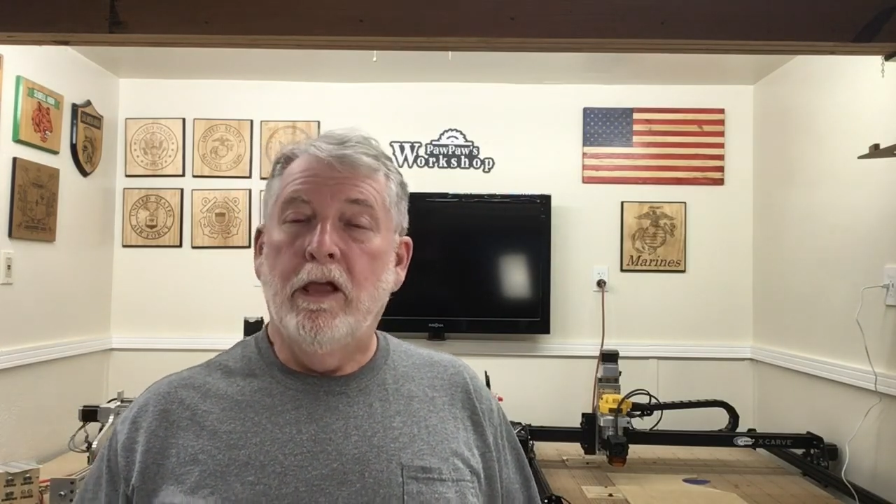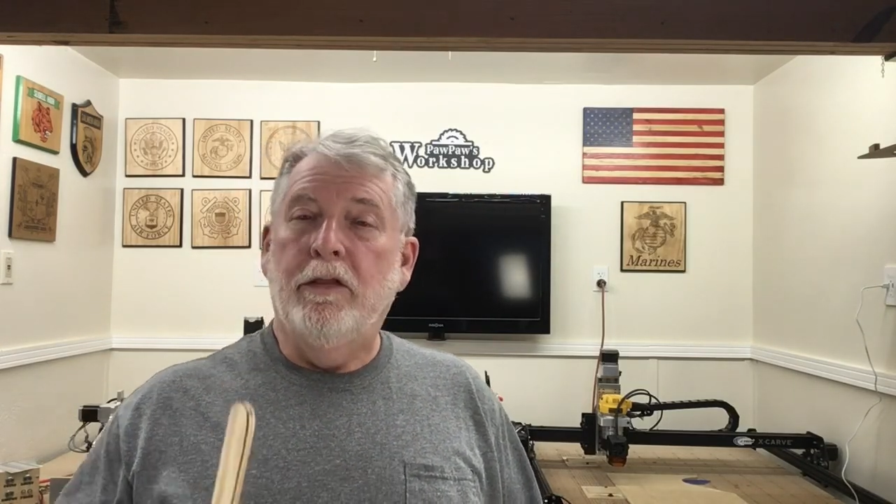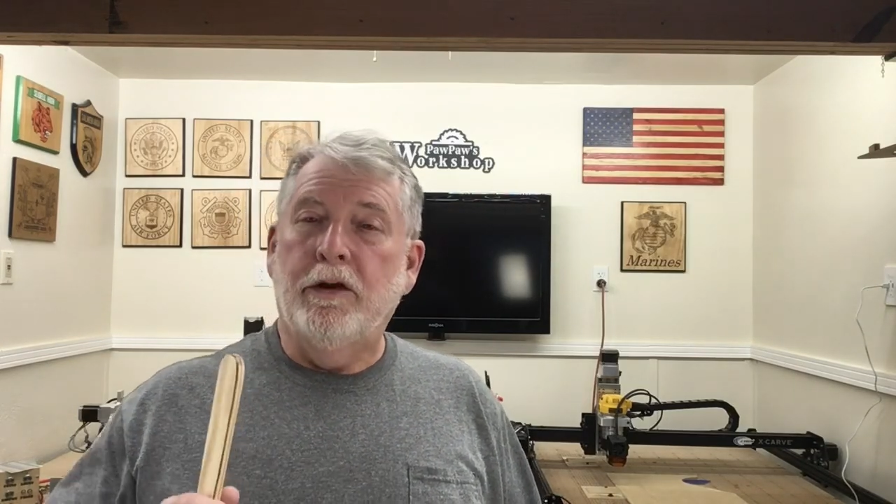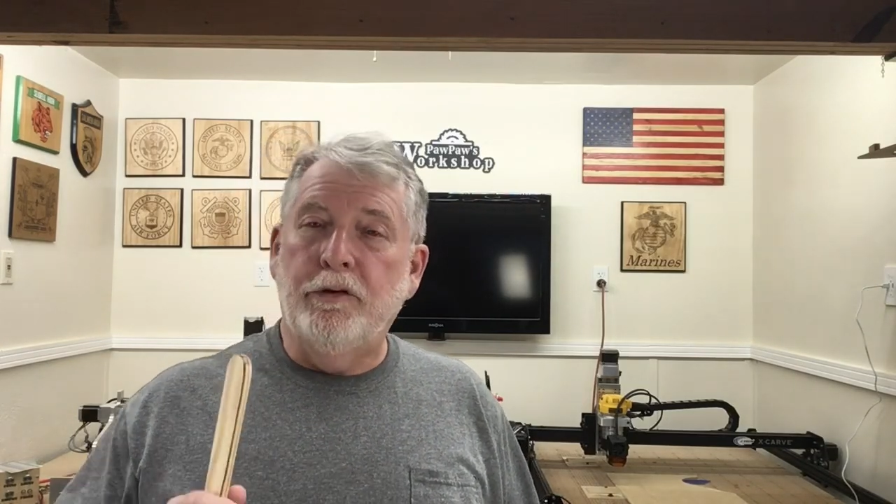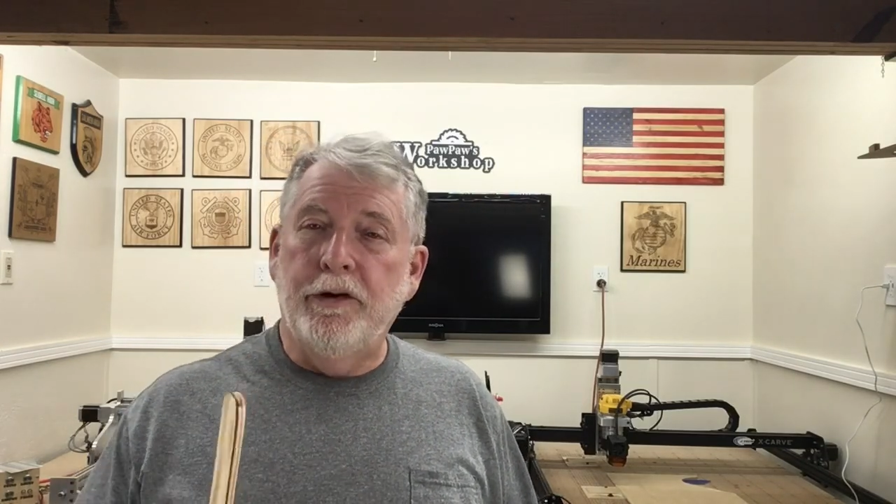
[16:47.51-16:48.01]

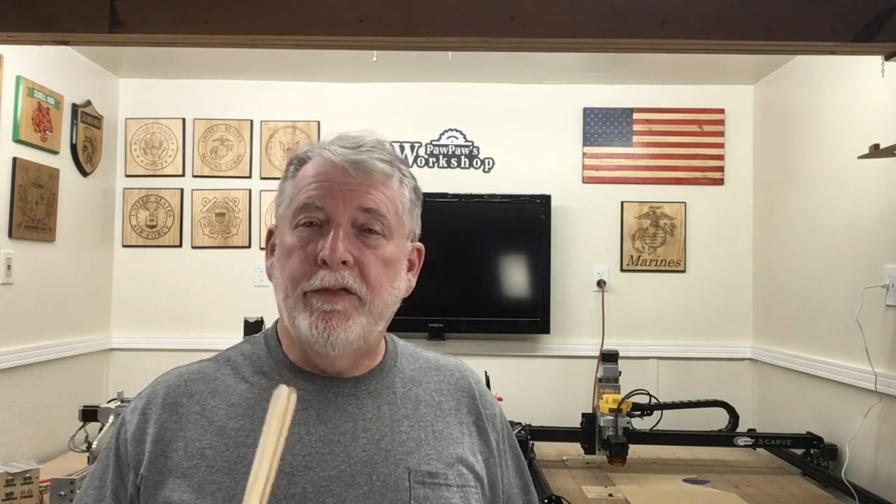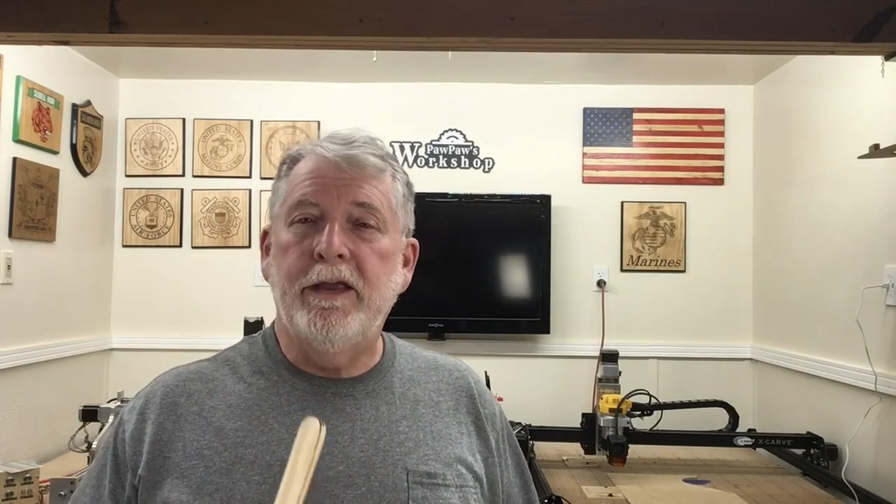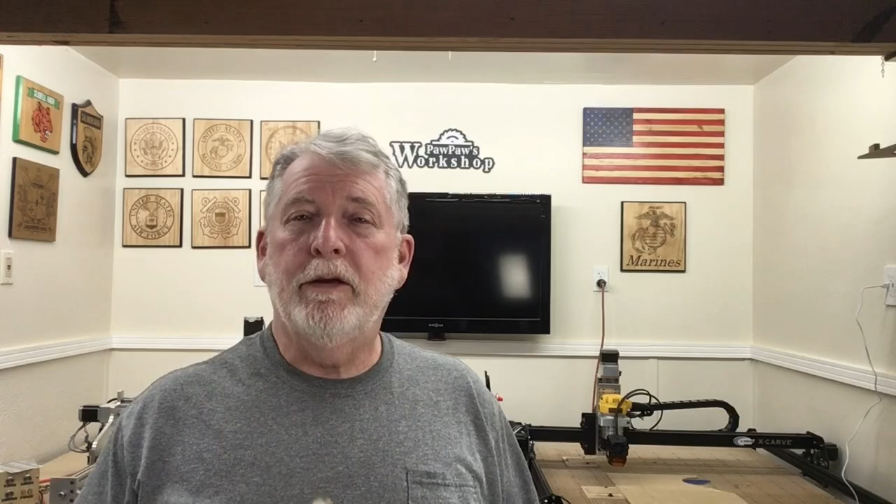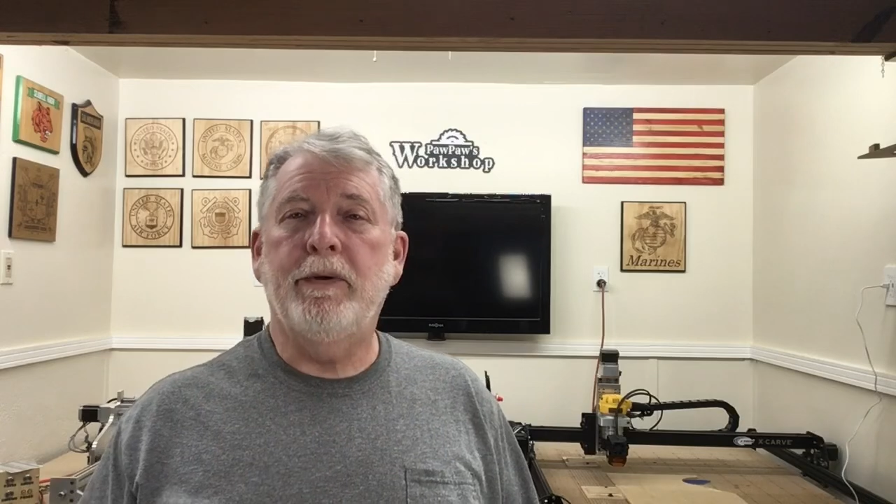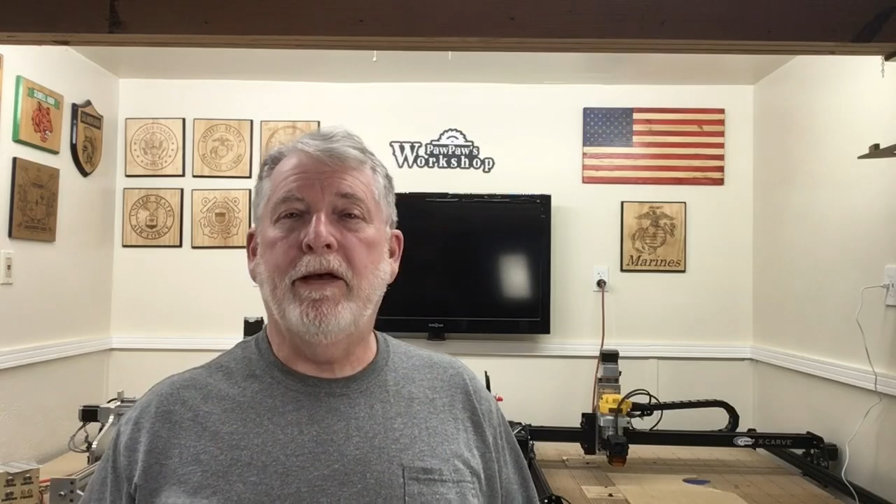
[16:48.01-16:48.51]
The good
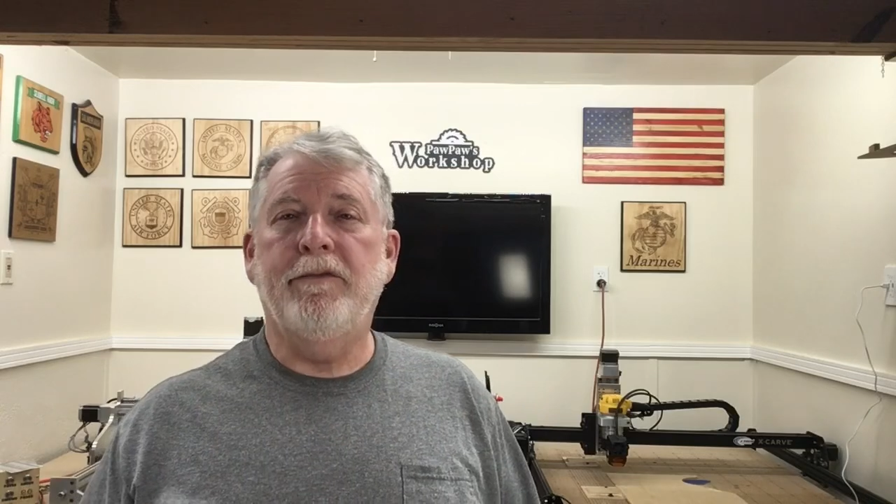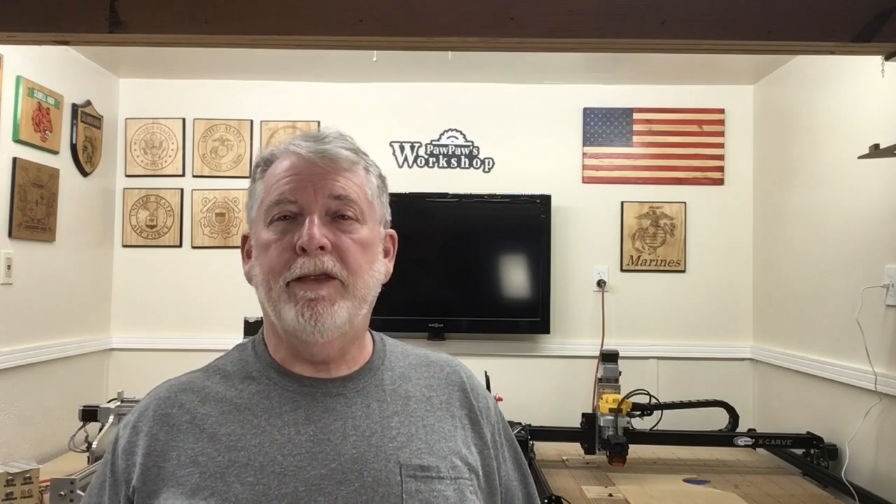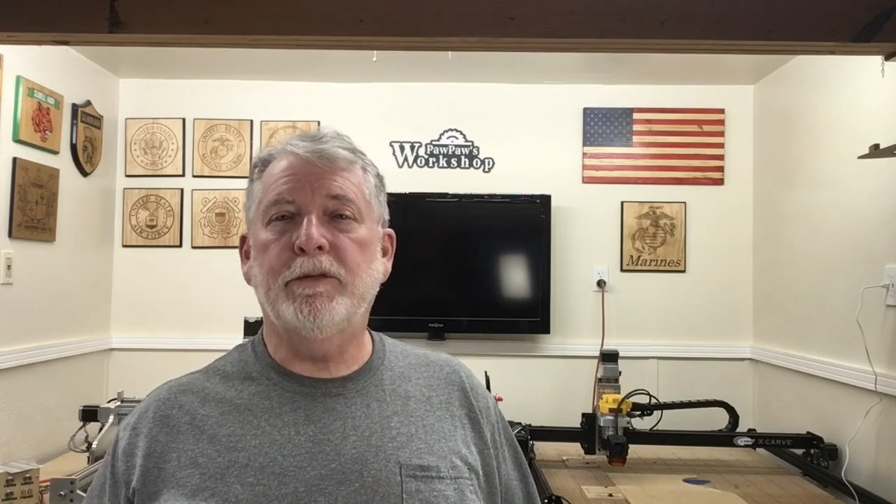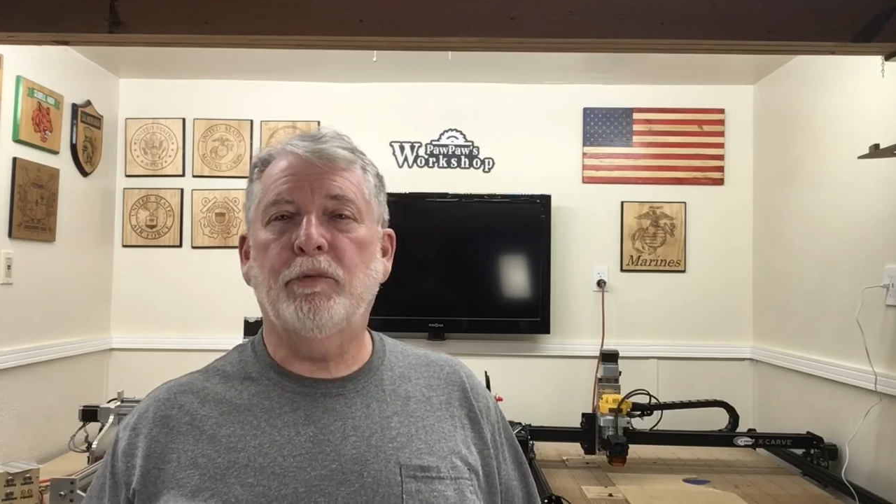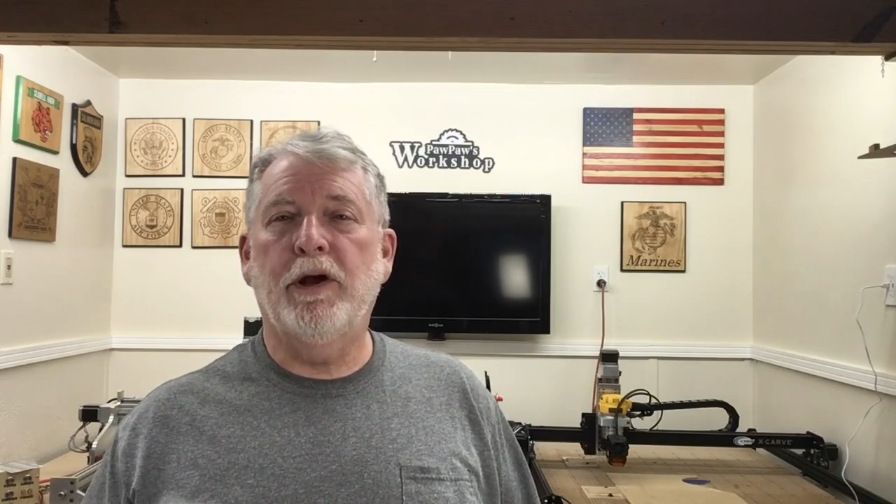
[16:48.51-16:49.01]
thing about
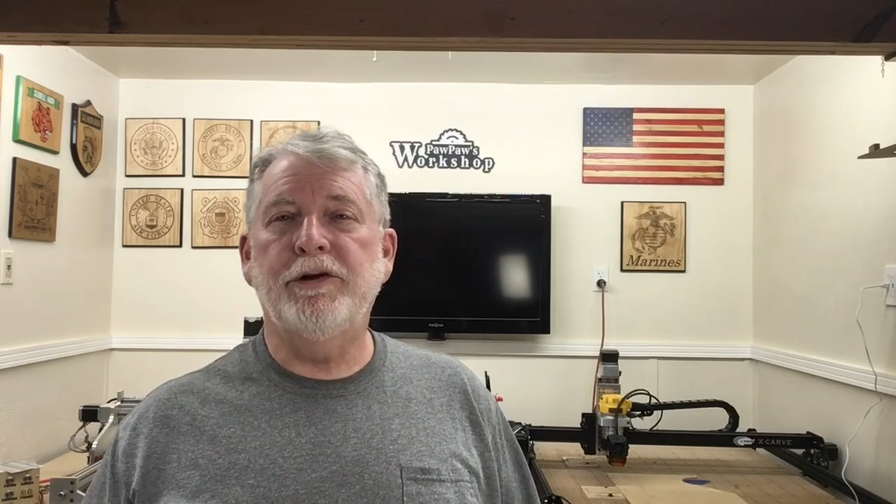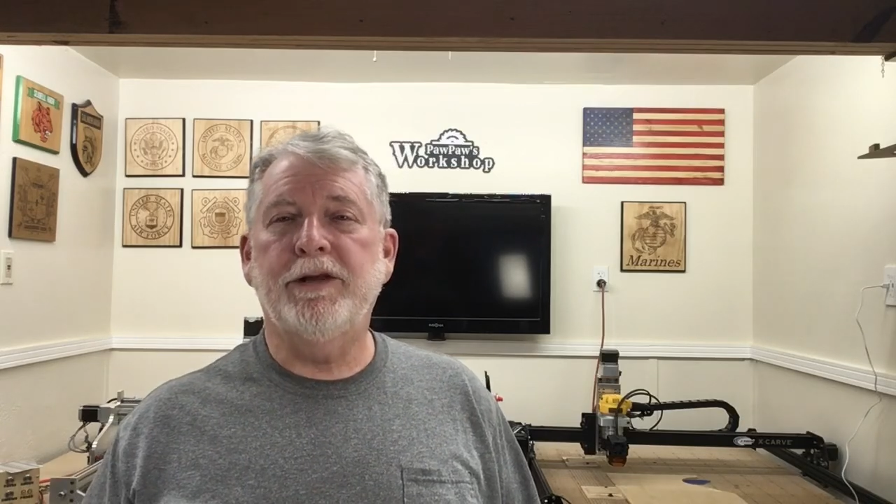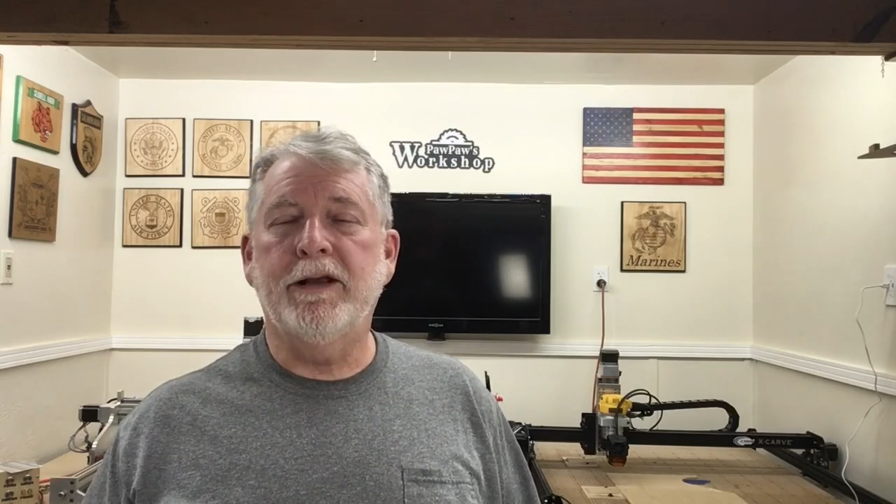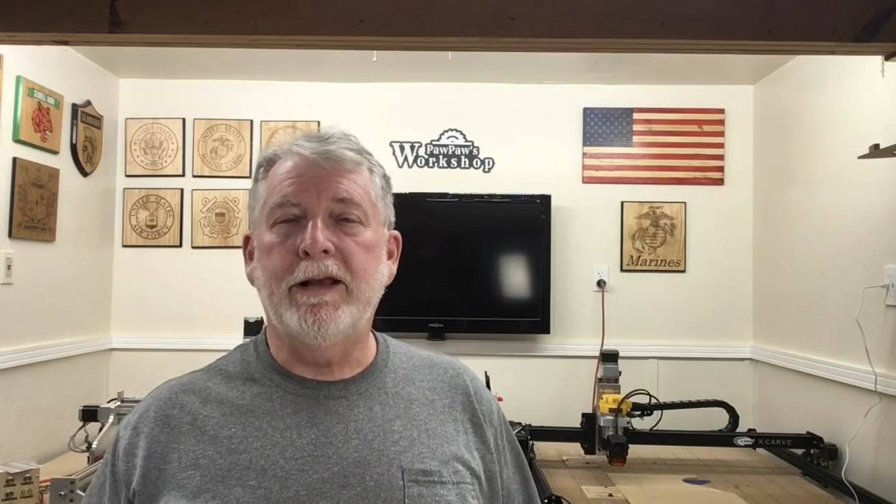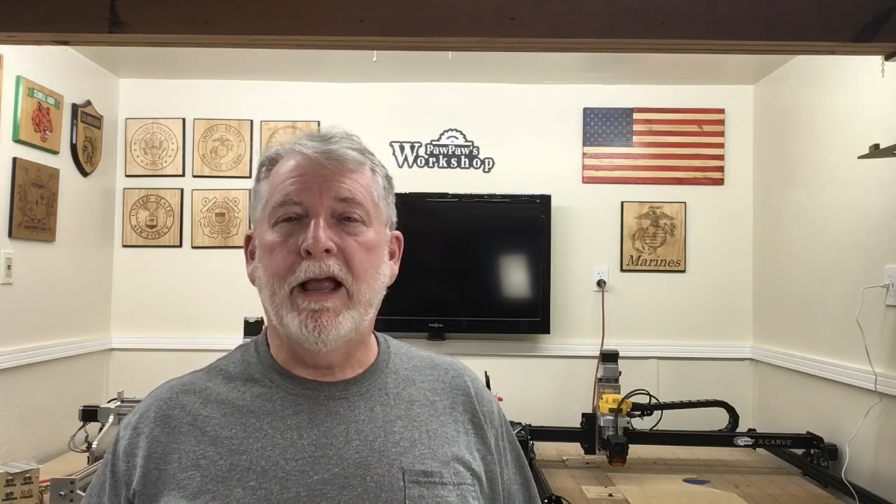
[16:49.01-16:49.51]
this
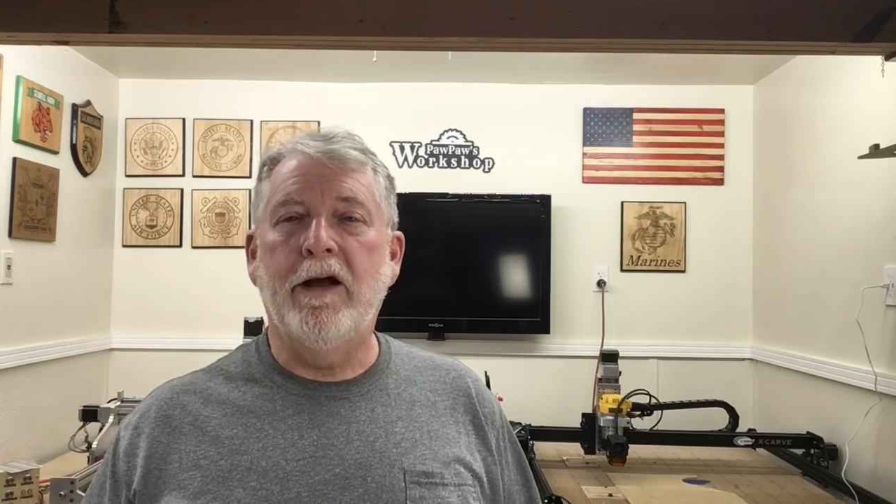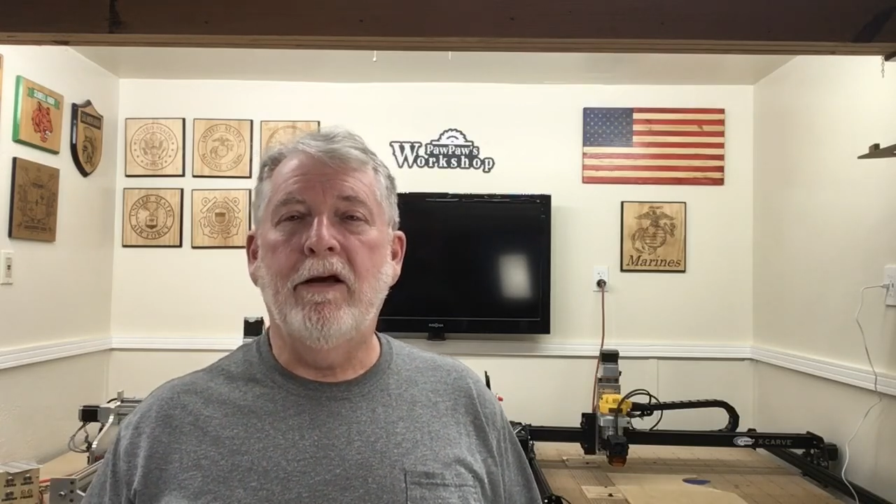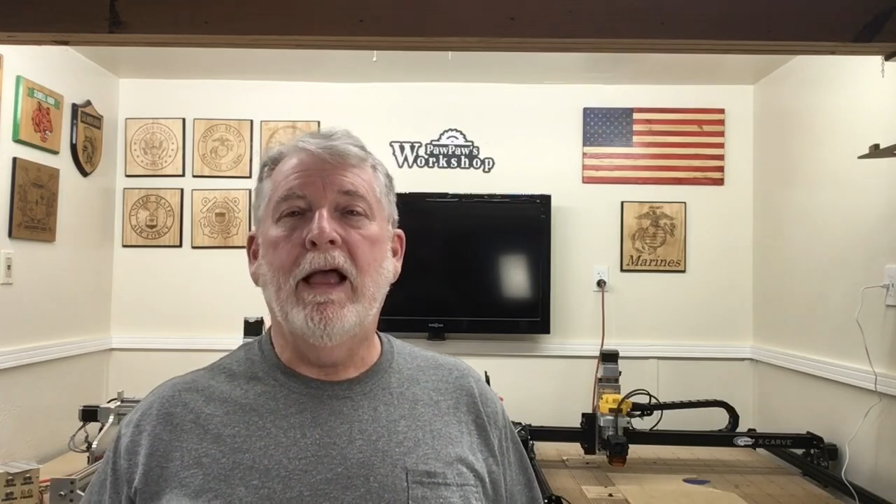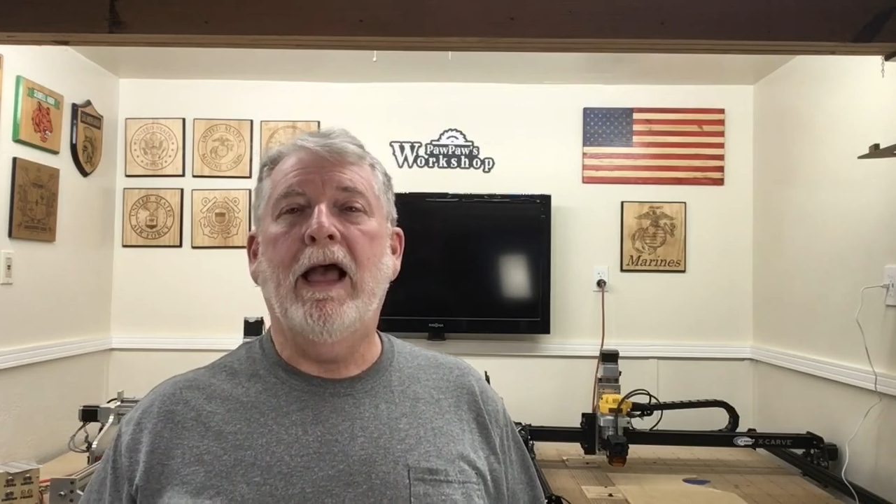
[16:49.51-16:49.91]
project now,